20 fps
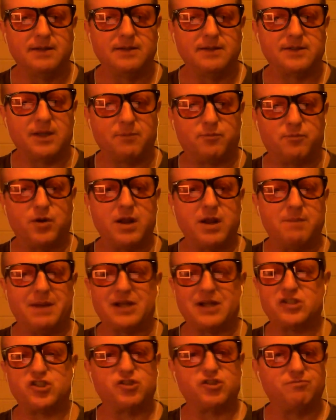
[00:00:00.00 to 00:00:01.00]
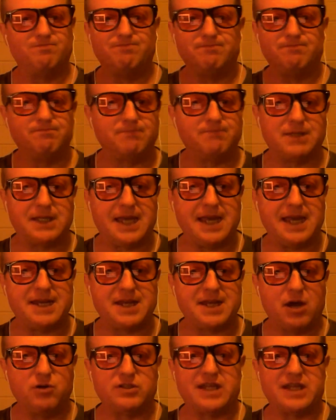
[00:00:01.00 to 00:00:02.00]
So pretty much
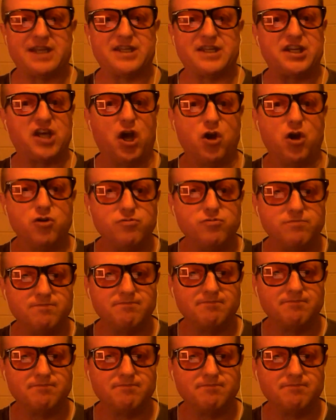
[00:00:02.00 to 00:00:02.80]
ketones had to go